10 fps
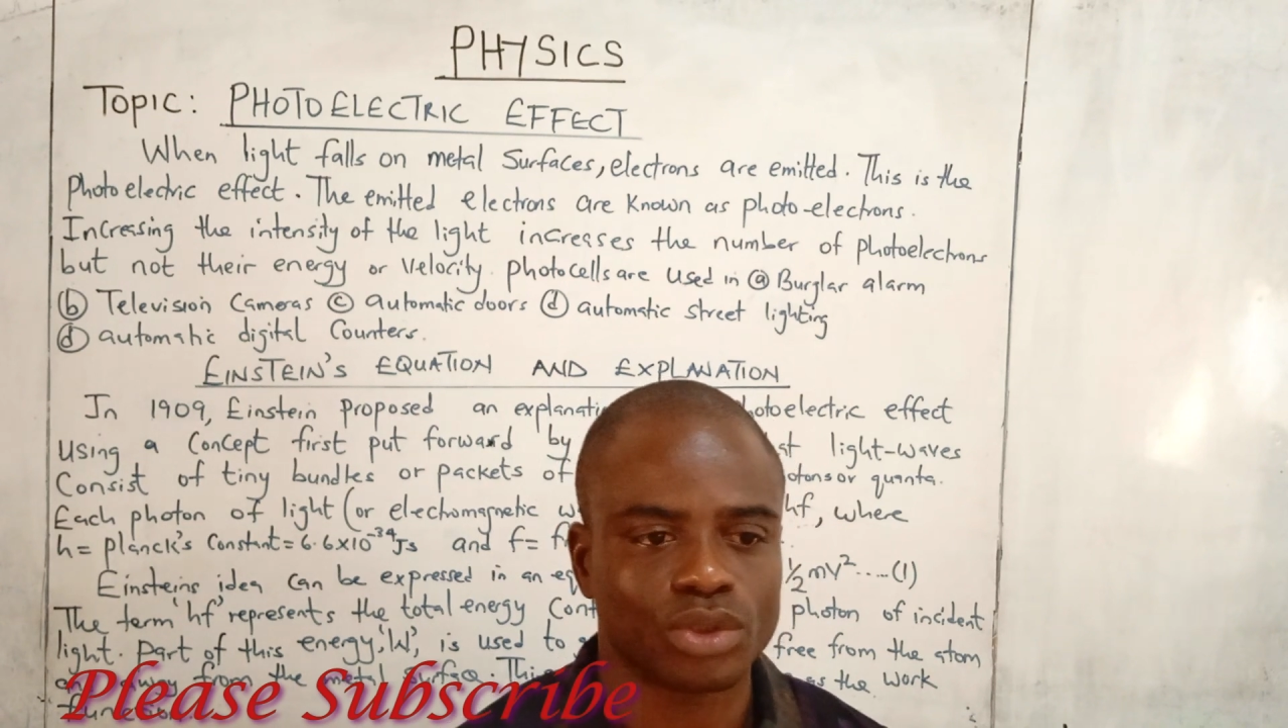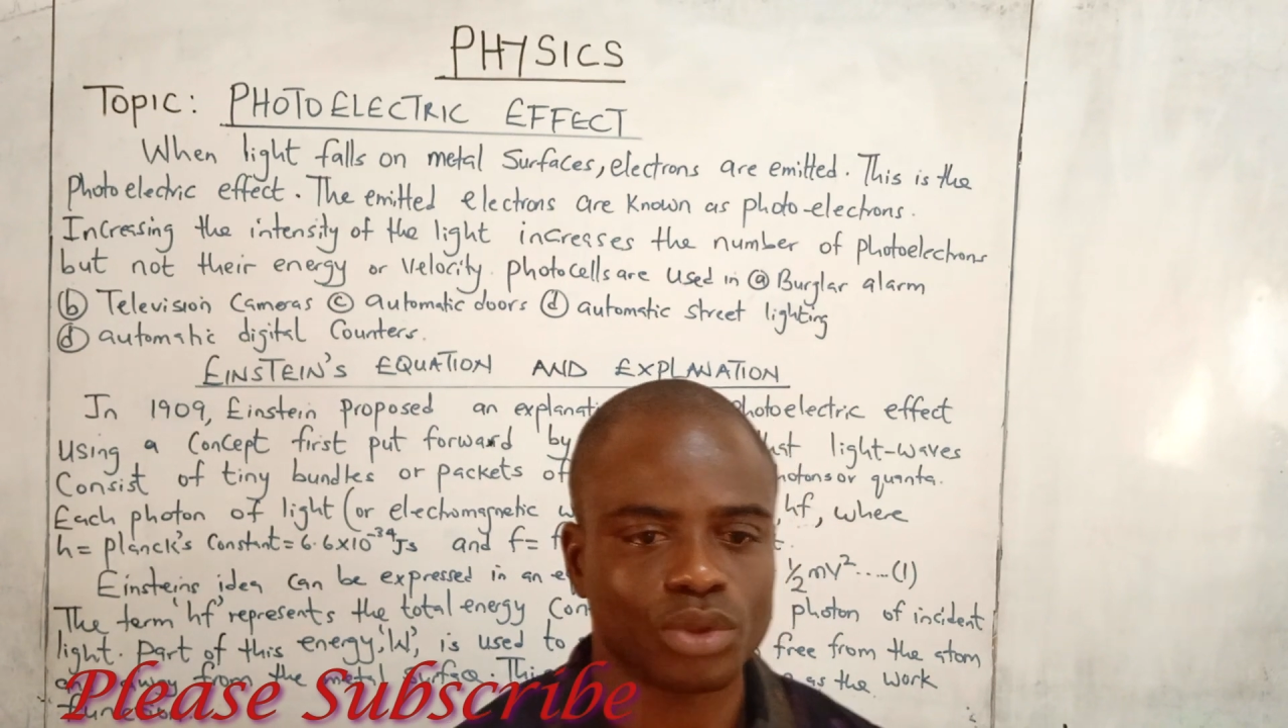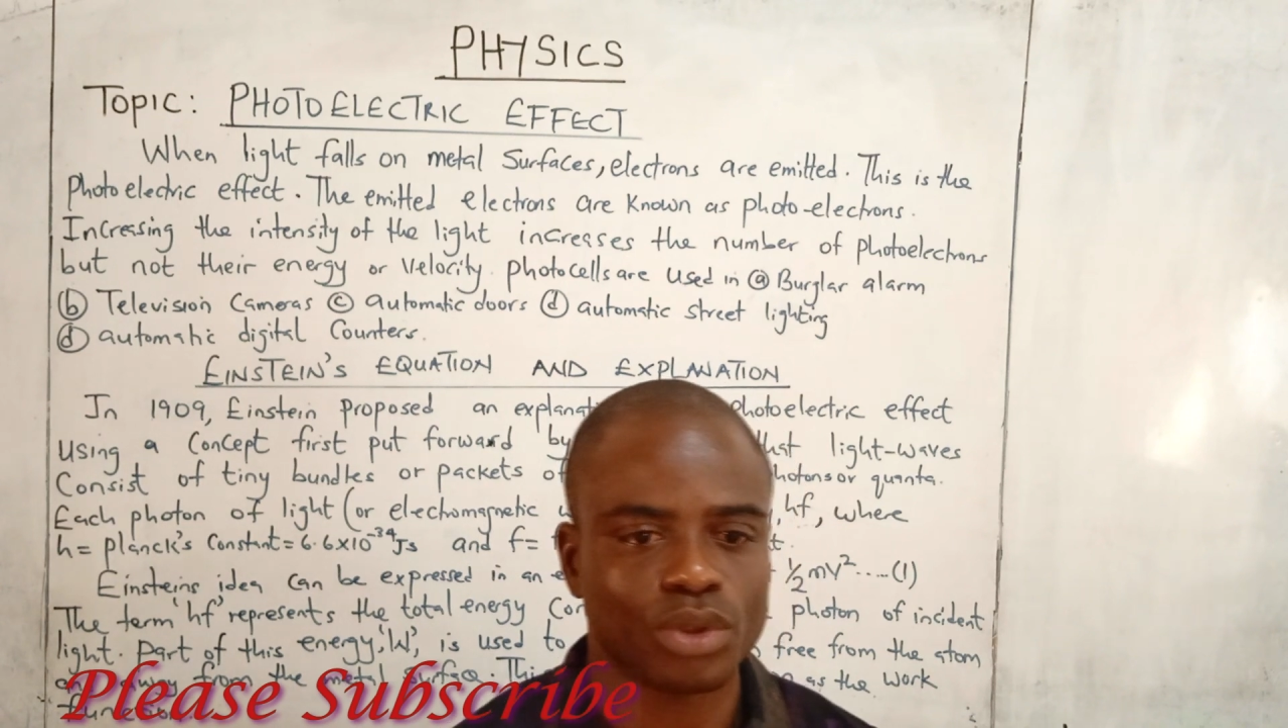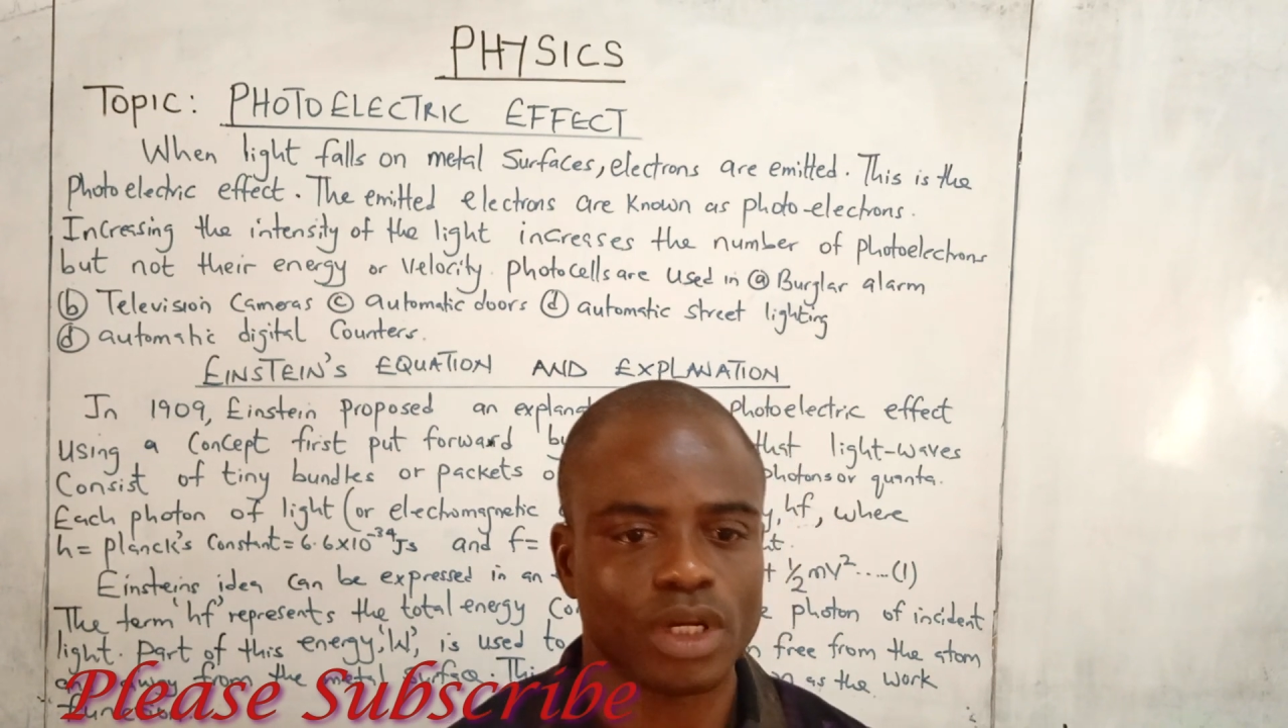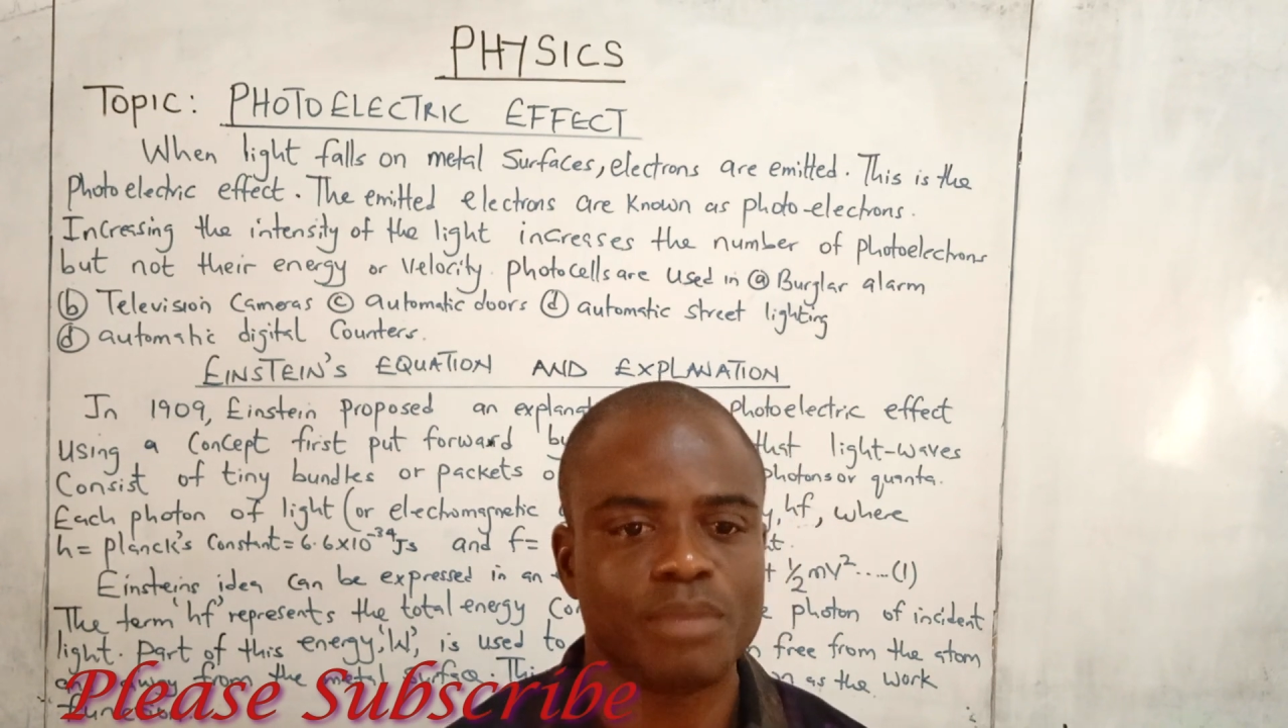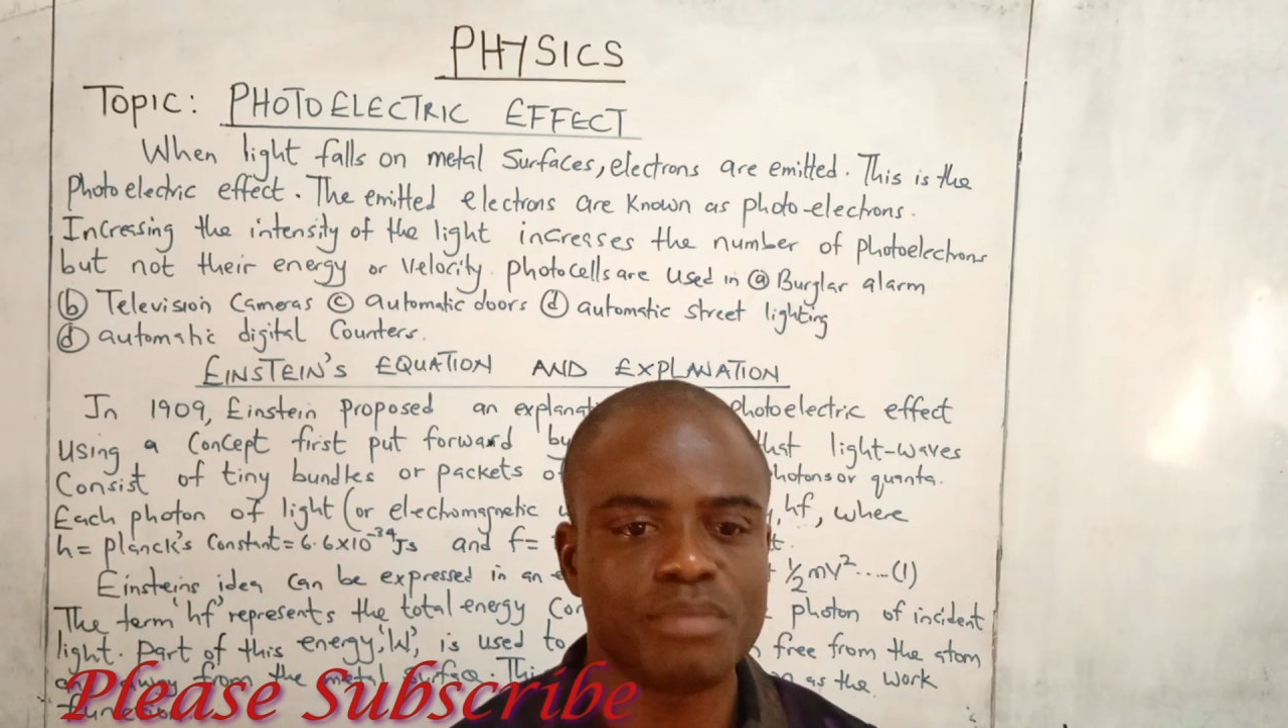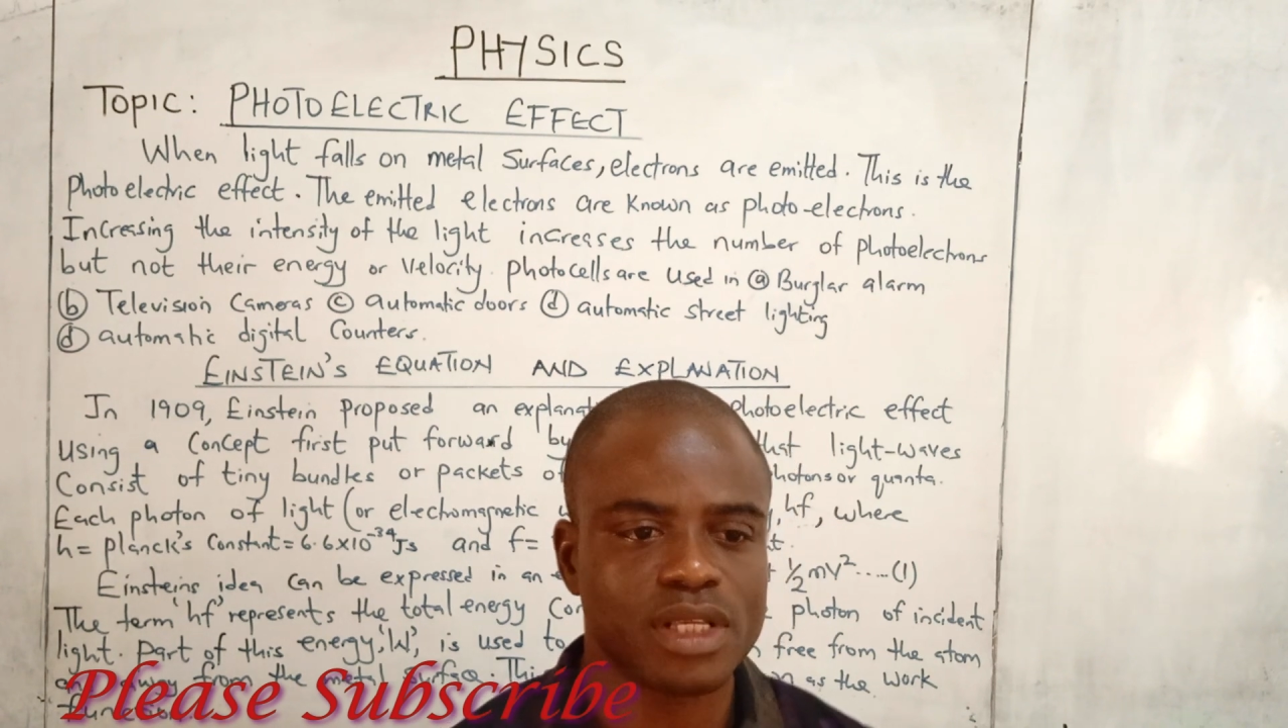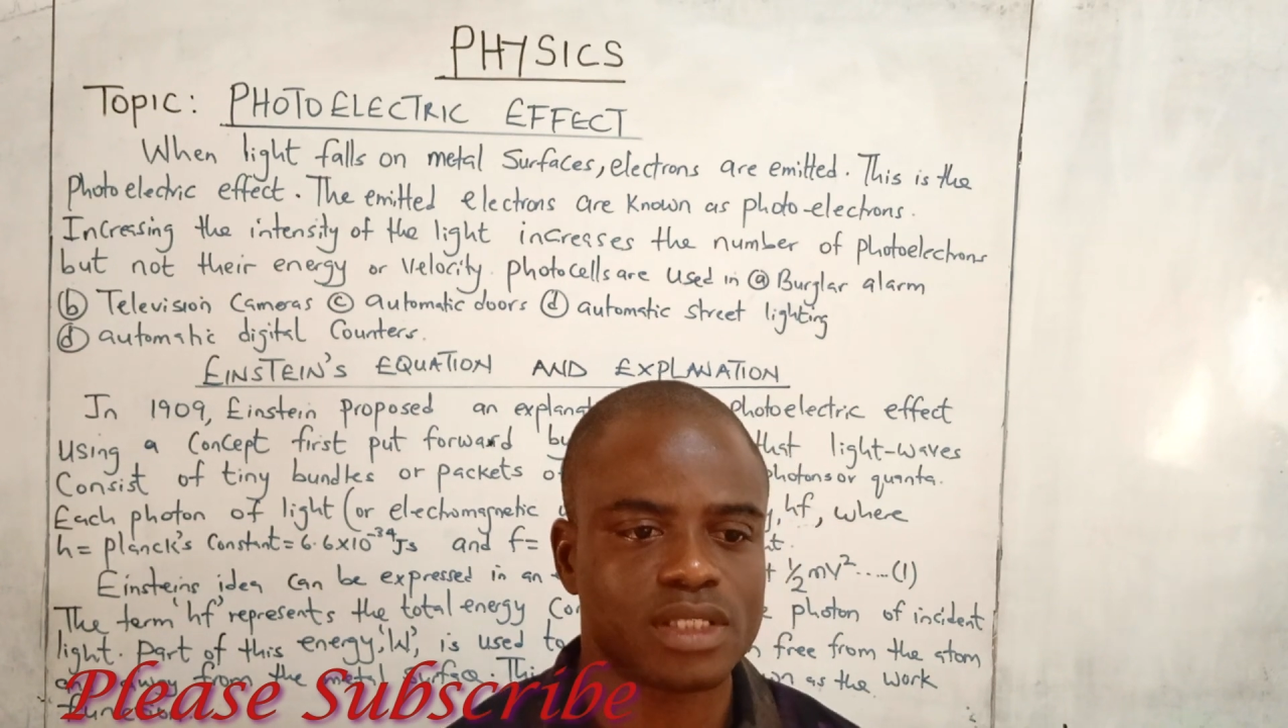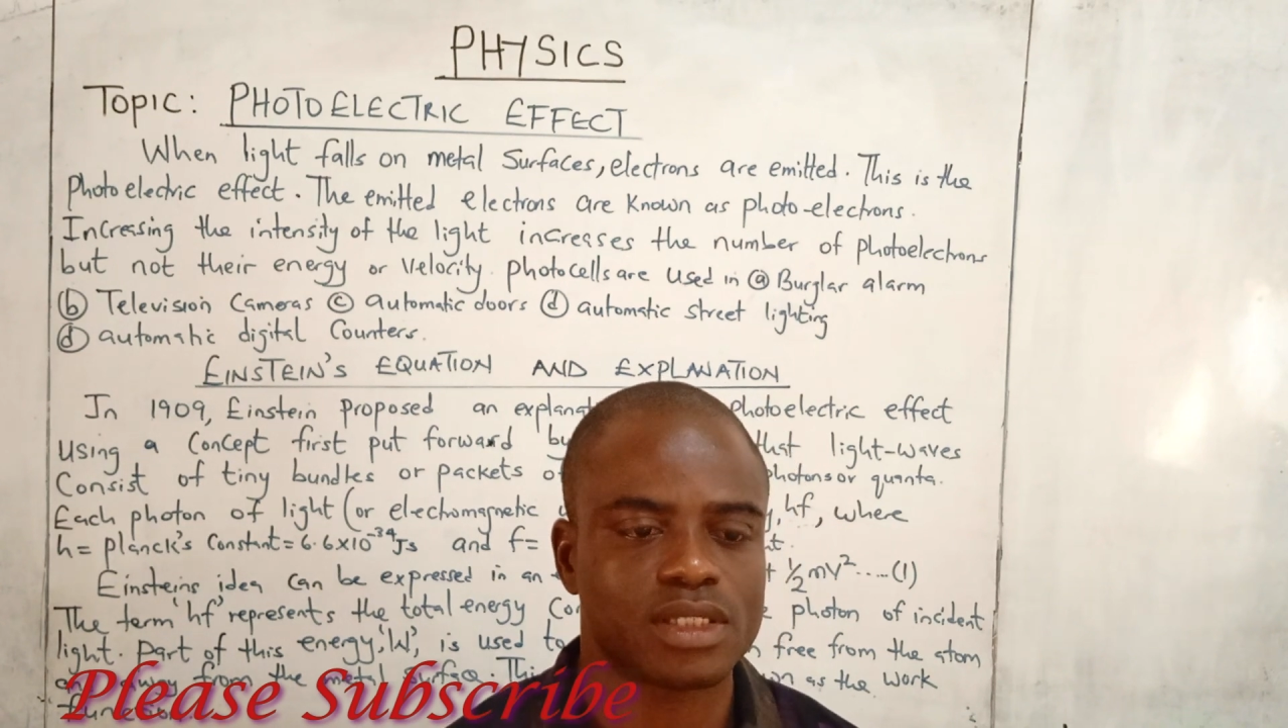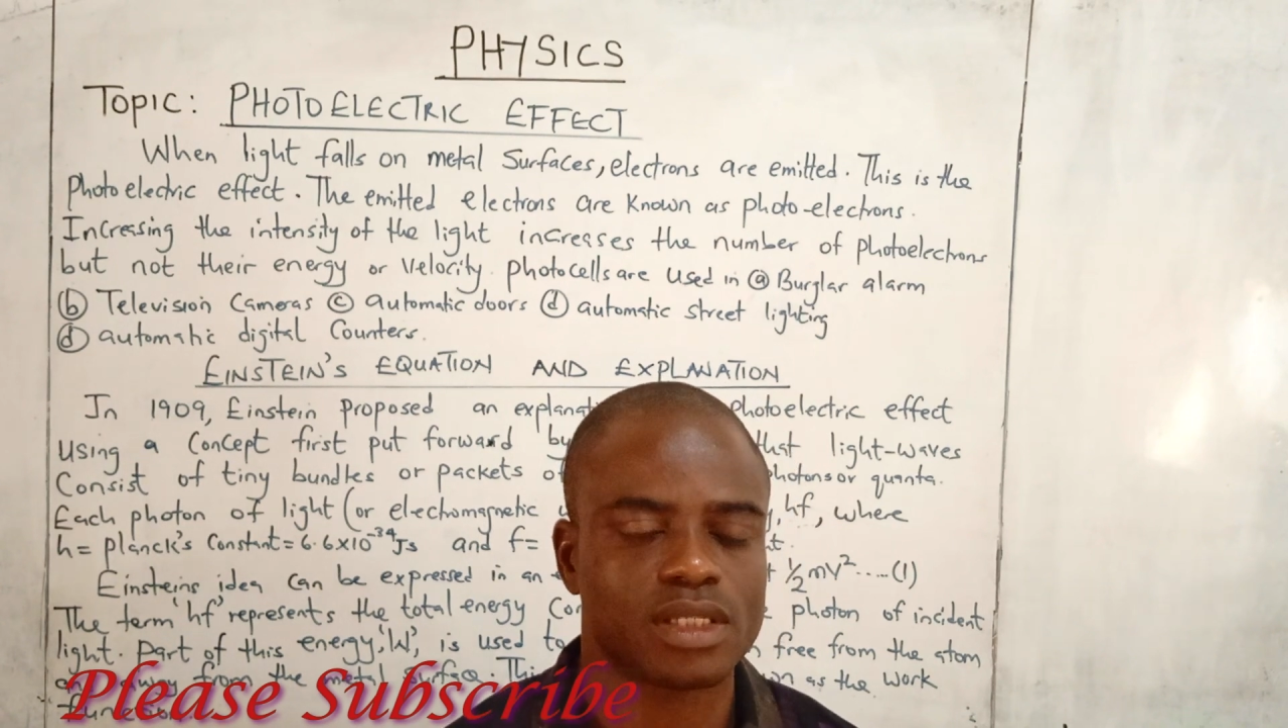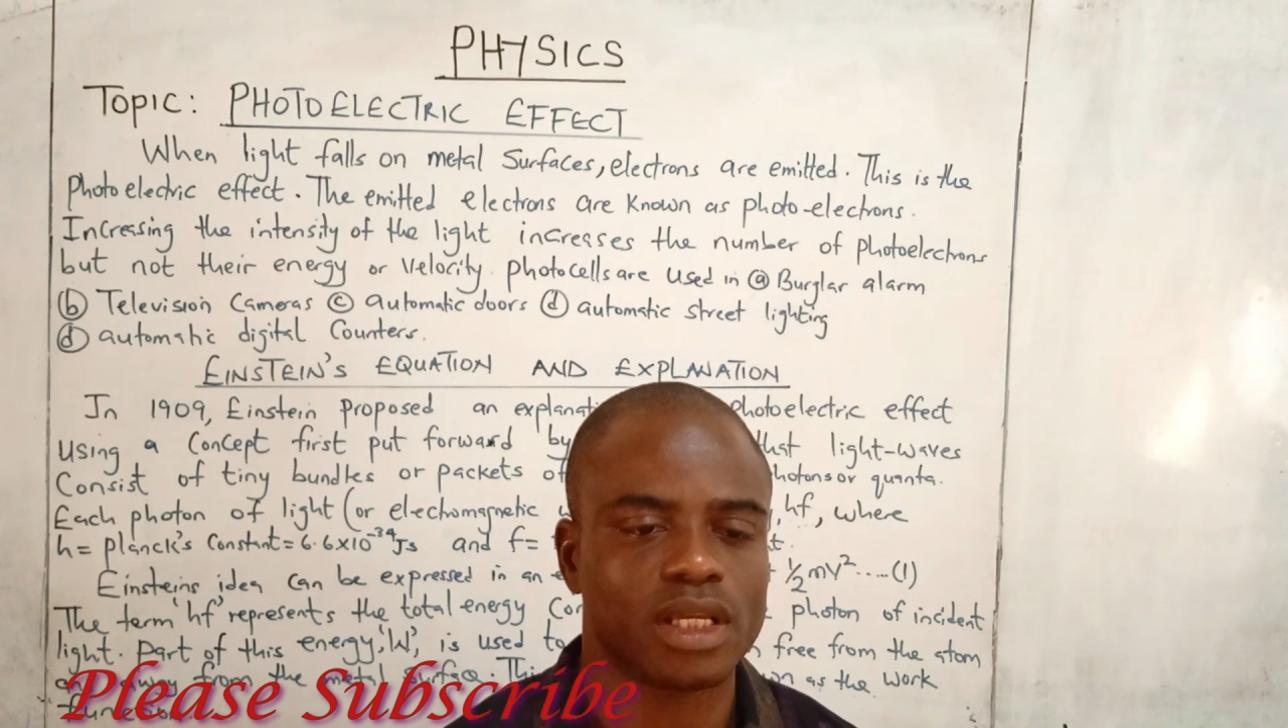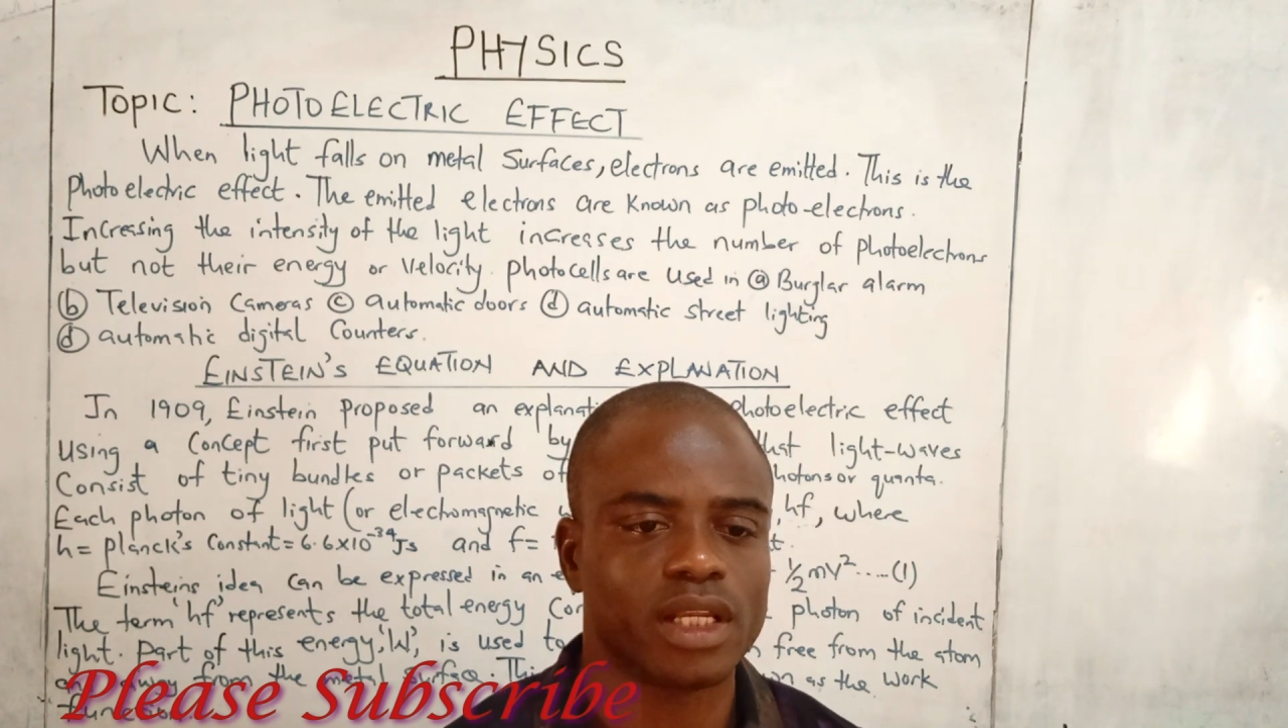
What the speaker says: to emit